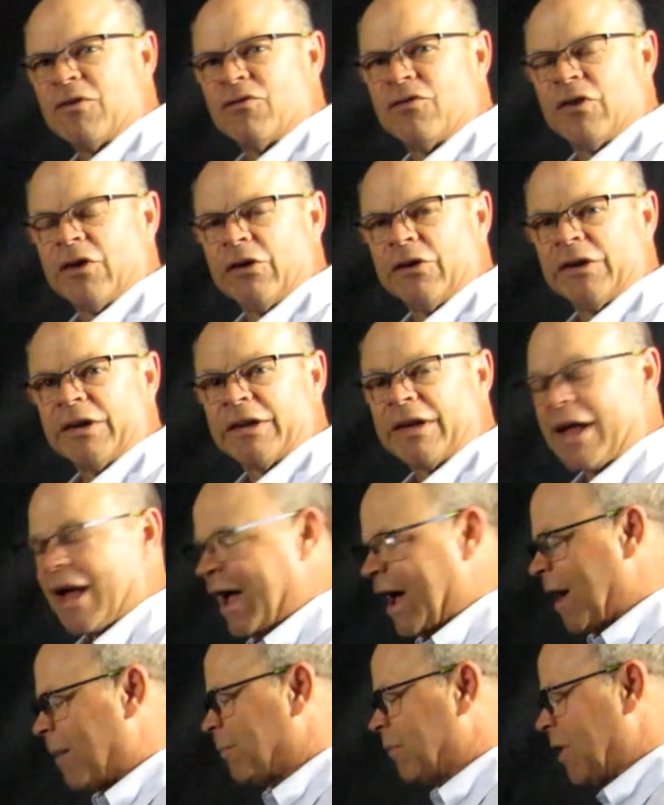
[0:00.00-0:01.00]
filled and
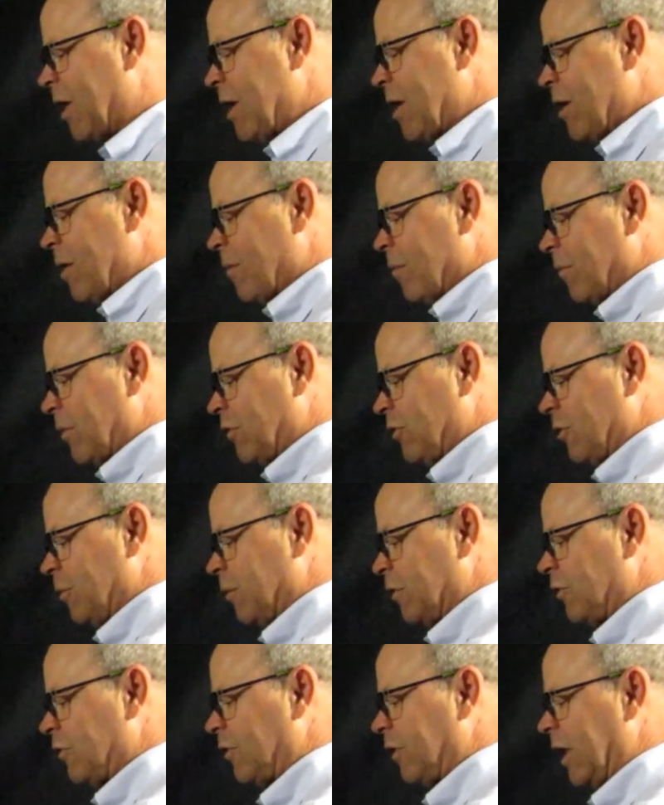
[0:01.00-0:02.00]
capped, but you
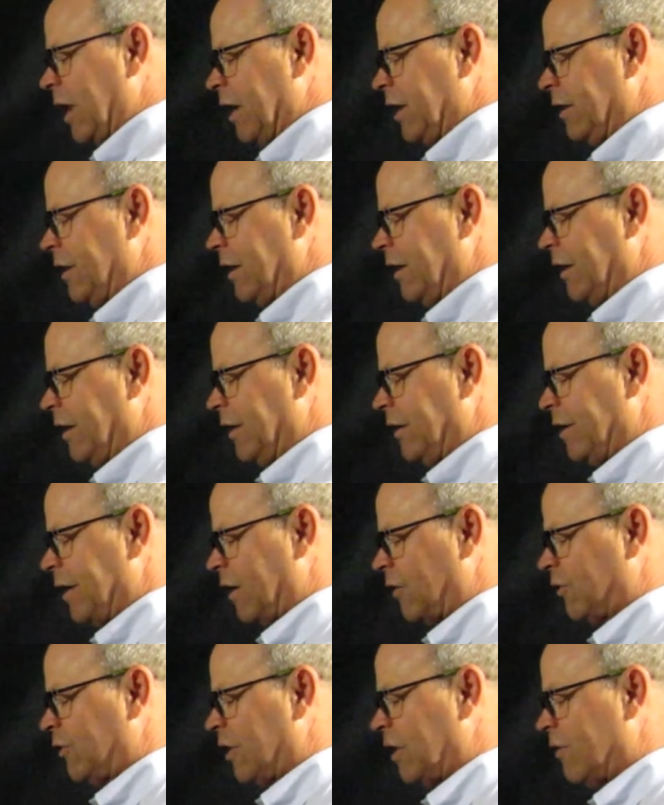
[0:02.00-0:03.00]
would slide the
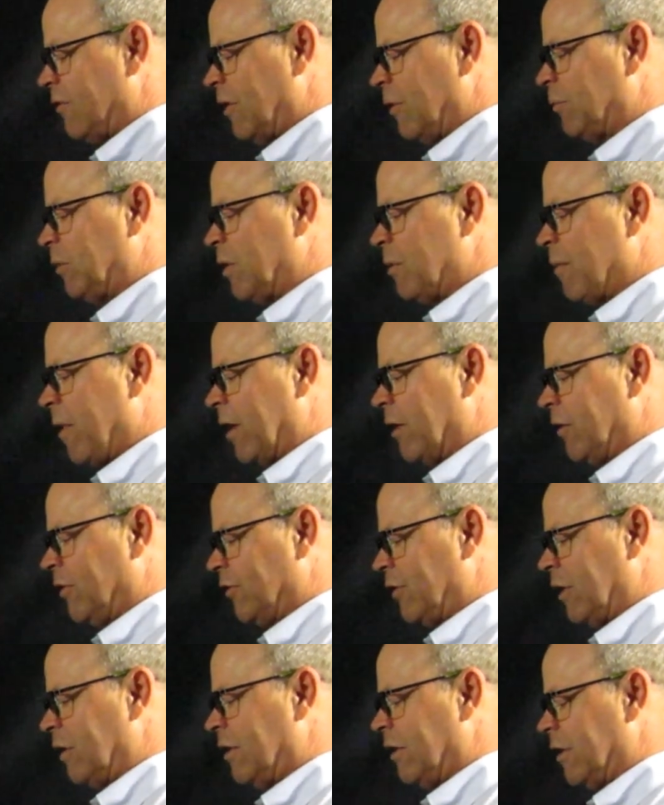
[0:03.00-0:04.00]
next set of empty
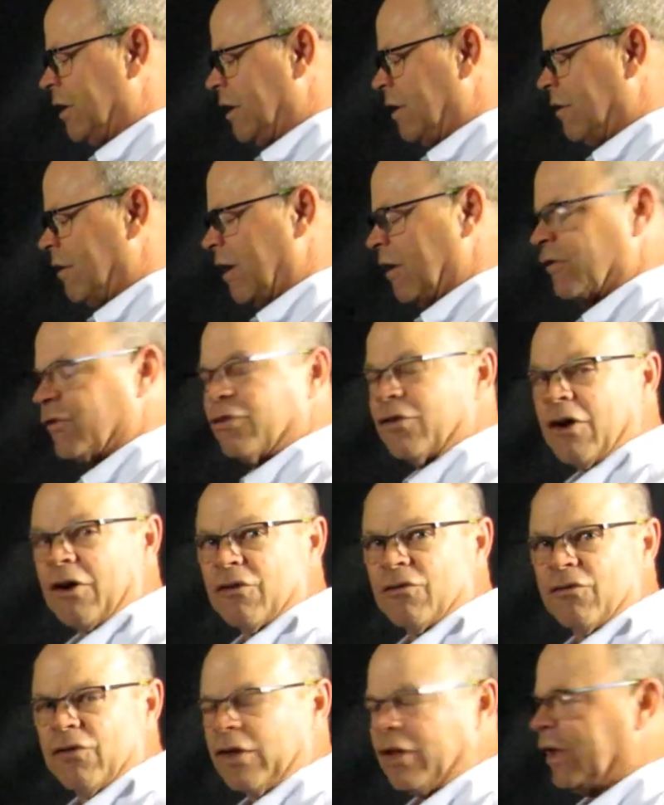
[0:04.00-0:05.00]
bottles under there and
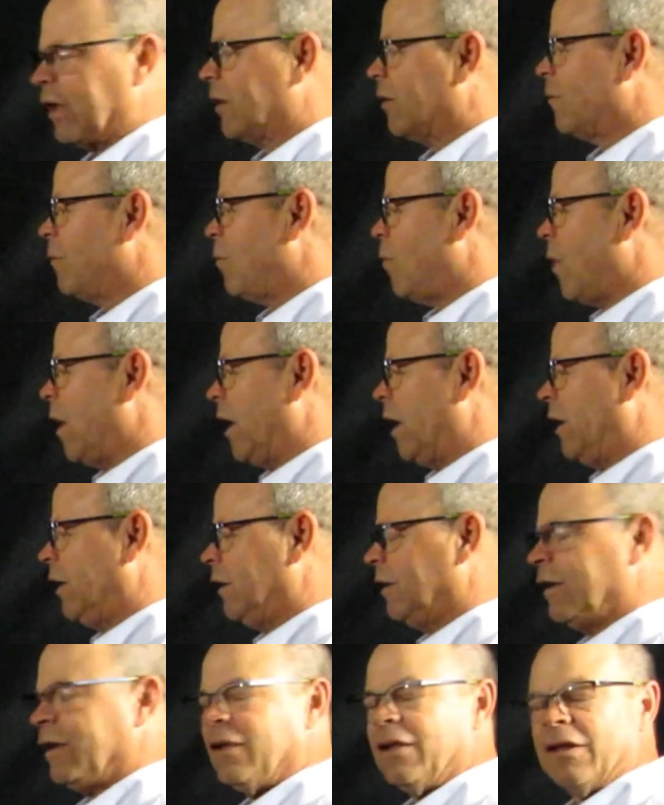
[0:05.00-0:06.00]
start filling
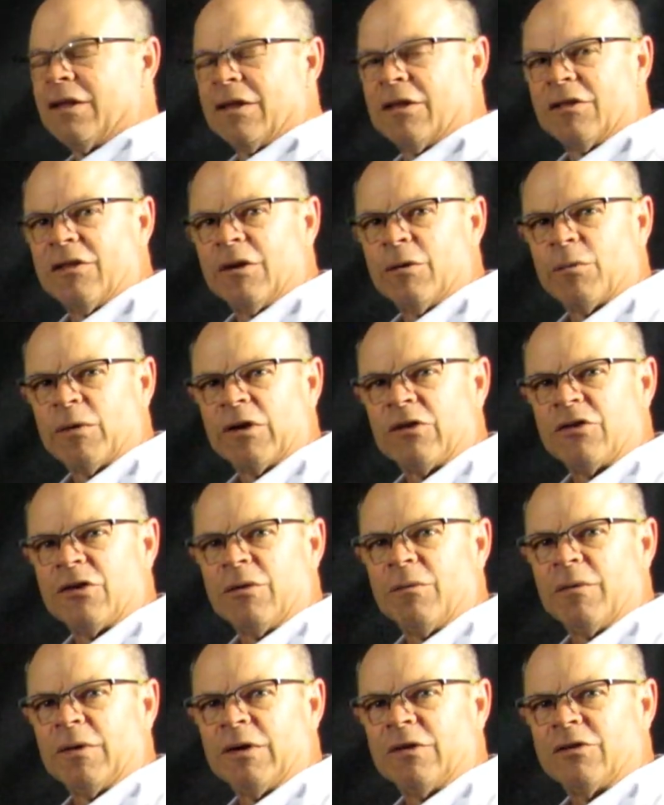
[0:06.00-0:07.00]
while the
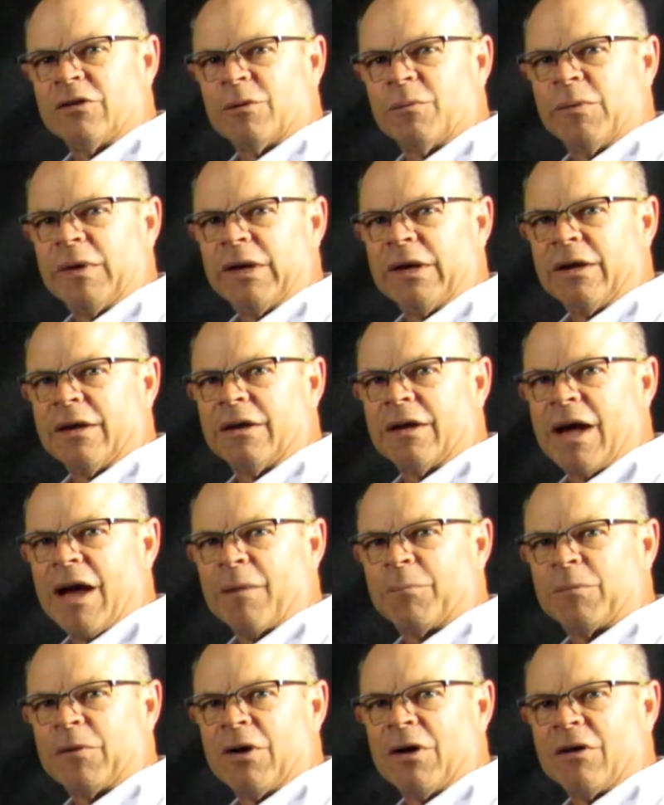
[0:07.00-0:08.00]
original ones are being
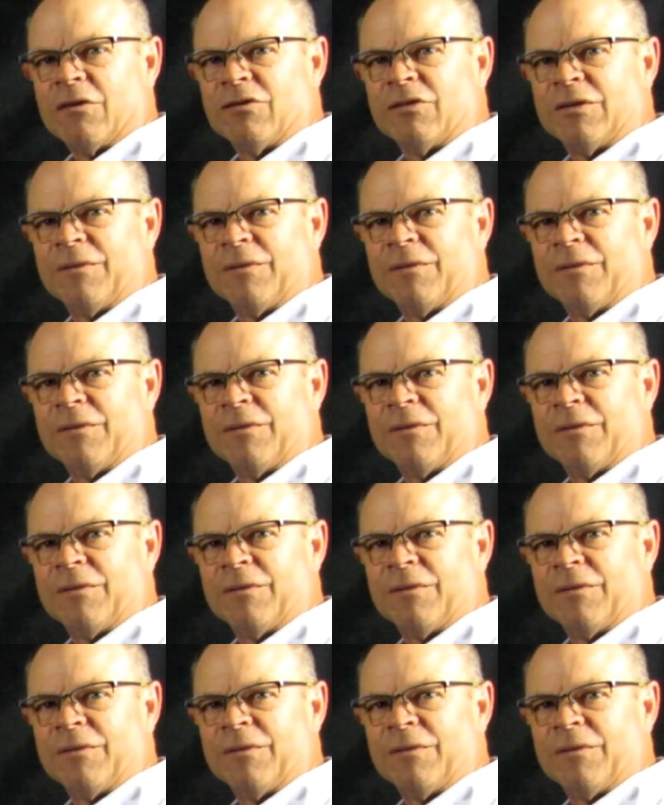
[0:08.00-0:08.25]
capped off.